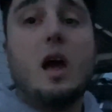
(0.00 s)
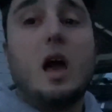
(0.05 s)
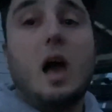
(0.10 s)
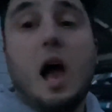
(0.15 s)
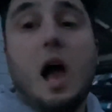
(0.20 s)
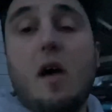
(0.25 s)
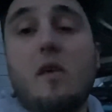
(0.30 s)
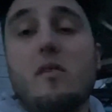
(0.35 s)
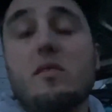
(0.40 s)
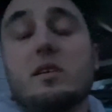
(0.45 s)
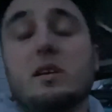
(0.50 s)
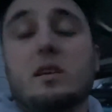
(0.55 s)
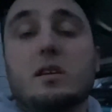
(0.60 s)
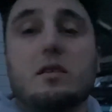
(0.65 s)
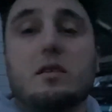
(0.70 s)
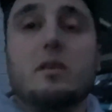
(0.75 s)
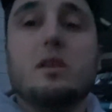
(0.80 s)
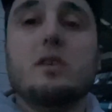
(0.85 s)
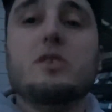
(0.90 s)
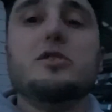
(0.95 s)
having any
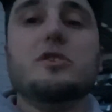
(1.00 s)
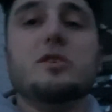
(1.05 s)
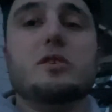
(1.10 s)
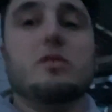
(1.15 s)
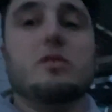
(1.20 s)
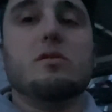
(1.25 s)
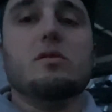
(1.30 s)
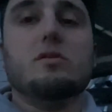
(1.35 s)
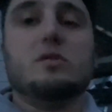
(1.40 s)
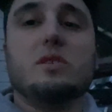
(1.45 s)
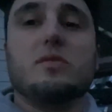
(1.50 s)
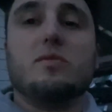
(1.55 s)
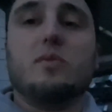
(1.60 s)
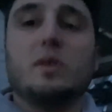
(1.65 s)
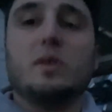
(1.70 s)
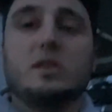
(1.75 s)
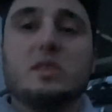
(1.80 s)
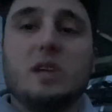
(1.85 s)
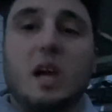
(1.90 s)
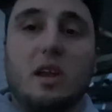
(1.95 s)
other issues if we
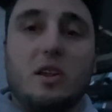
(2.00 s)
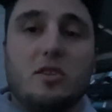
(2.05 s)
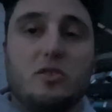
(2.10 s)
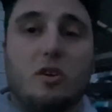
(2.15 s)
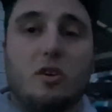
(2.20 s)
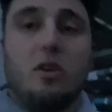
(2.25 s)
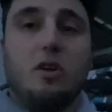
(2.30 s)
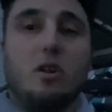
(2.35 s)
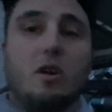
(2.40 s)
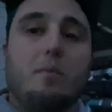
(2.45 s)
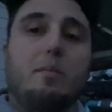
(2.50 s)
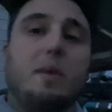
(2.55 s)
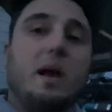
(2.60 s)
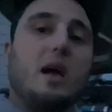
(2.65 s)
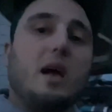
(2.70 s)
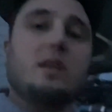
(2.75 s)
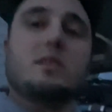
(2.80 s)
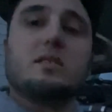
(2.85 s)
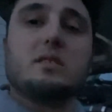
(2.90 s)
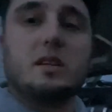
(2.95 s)
decide to turn it up
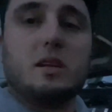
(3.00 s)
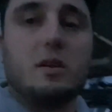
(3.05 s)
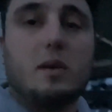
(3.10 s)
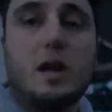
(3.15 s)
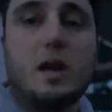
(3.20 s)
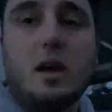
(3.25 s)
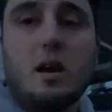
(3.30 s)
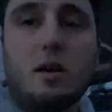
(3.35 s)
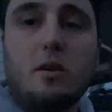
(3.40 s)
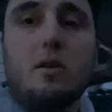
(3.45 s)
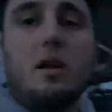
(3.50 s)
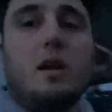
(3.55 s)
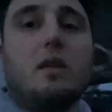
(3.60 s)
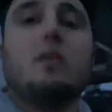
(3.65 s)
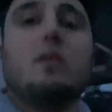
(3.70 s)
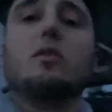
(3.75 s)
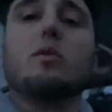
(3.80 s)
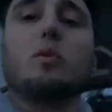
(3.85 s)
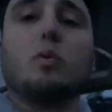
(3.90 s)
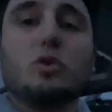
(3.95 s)
past 800,
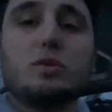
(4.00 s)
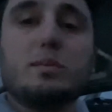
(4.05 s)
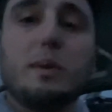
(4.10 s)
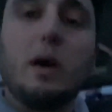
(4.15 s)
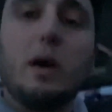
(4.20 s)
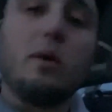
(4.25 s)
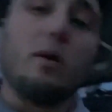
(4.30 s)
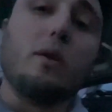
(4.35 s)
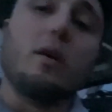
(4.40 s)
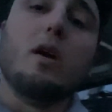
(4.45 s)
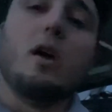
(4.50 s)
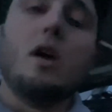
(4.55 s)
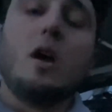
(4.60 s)
900 horsepower.